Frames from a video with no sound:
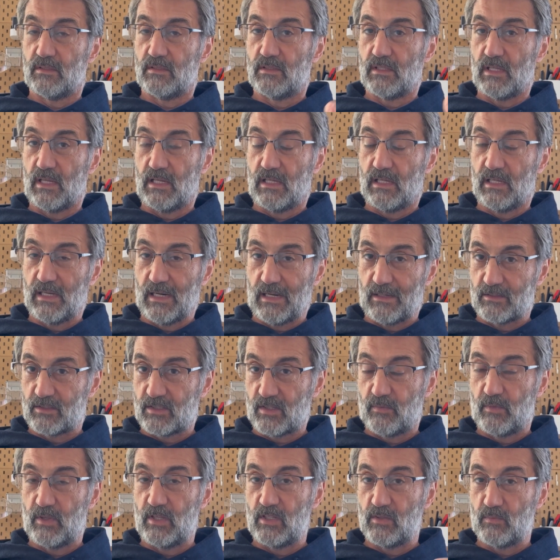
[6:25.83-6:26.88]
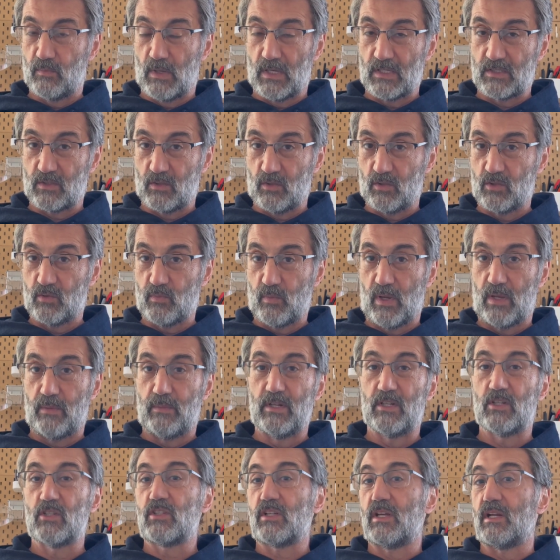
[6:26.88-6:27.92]
taking out some of these muscles,
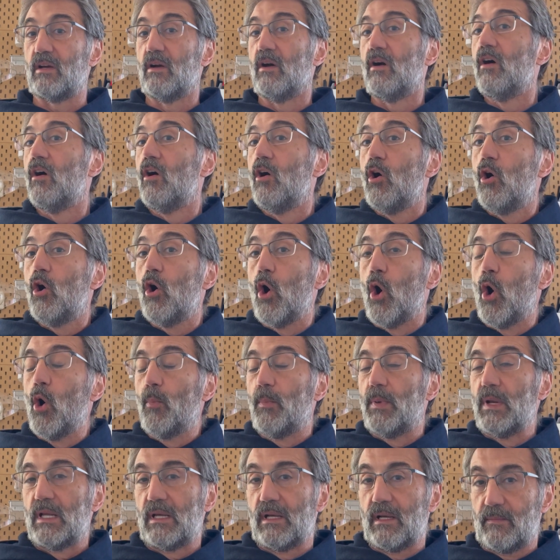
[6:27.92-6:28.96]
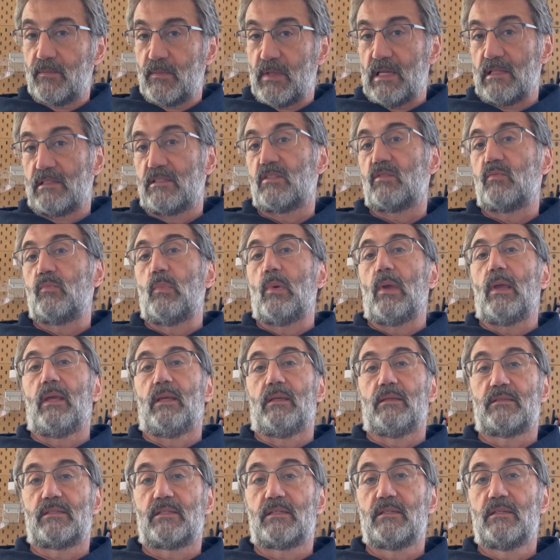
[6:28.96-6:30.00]
maybe just kind of opening up that
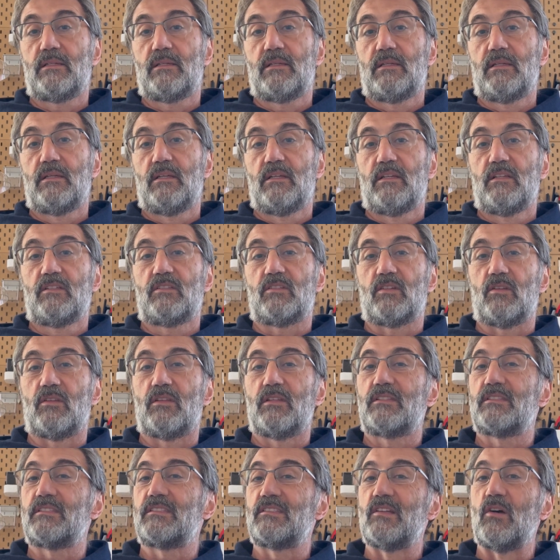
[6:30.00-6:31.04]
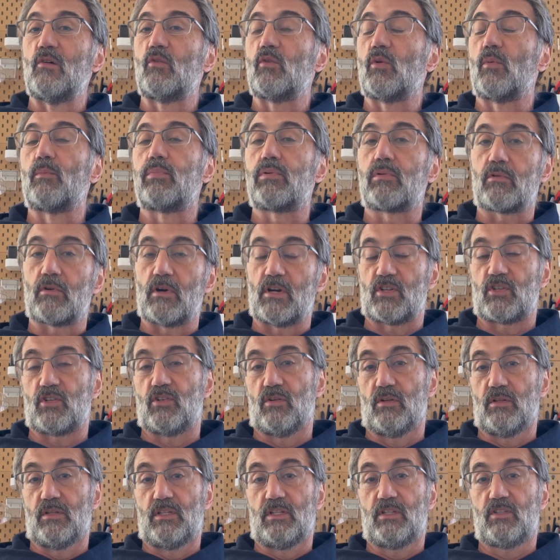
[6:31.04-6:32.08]
space so that there's no
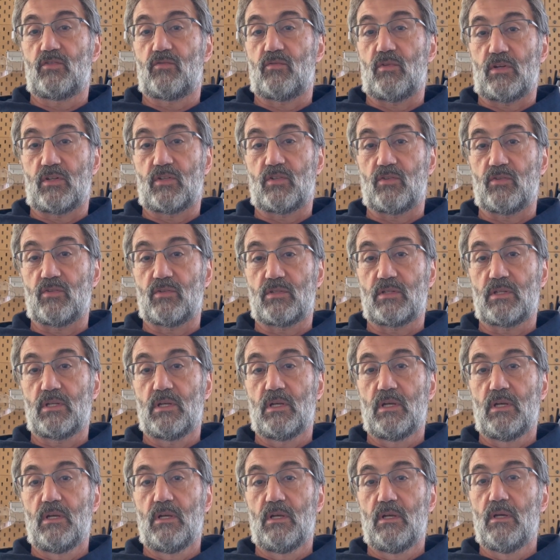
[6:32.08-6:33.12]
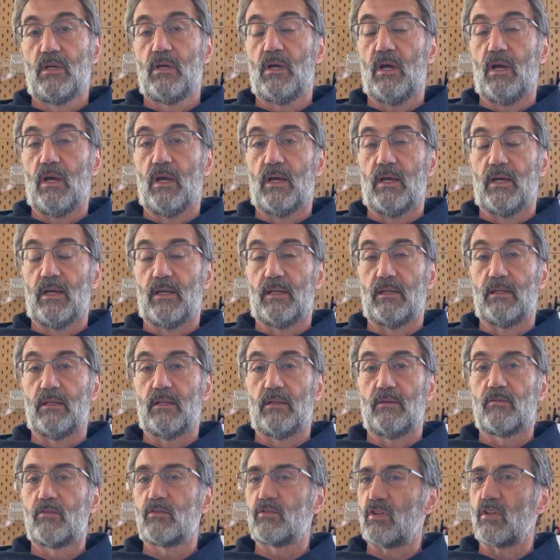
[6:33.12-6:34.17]
compression on these structures. And
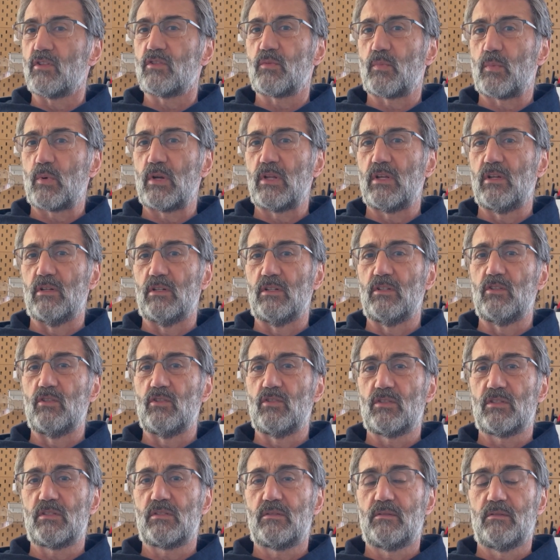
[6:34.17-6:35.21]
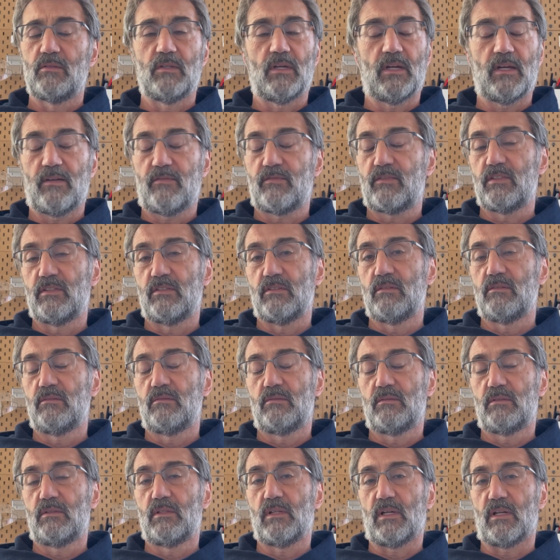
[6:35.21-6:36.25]
the results are pretty good. You have
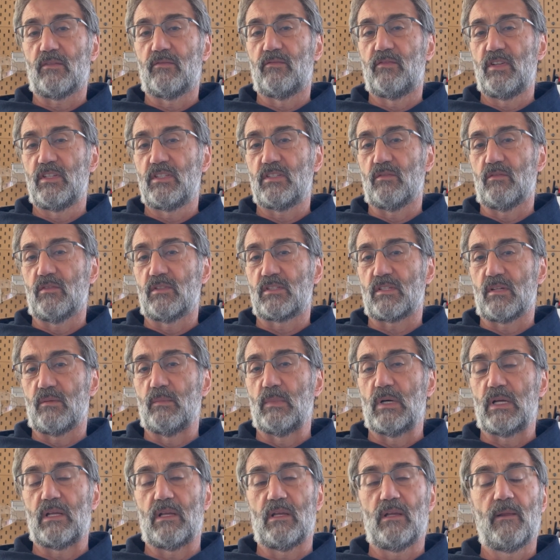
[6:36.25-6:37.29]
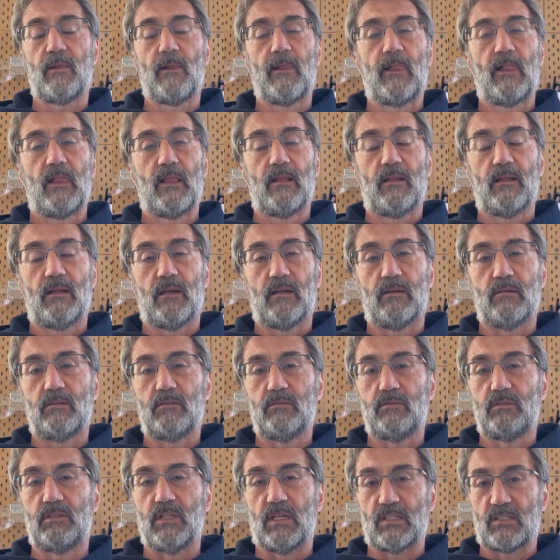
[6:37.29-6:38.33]
to kind of visit with somebody
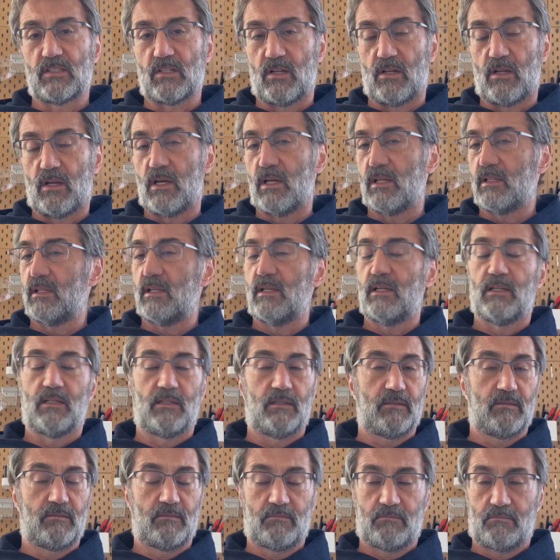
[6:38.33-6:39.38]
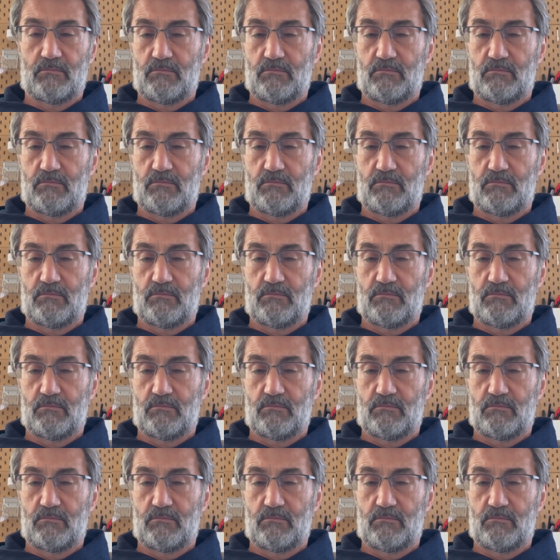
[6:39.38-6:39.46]
who does a lot and